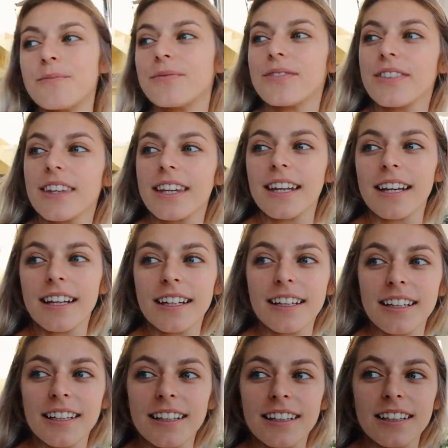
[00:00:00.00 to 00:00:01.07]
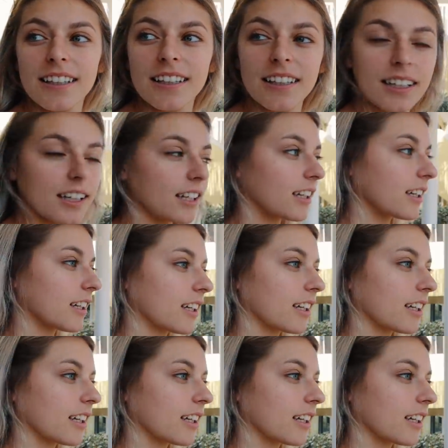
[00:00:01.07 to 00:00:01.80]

steak sandwiches or stuff like that.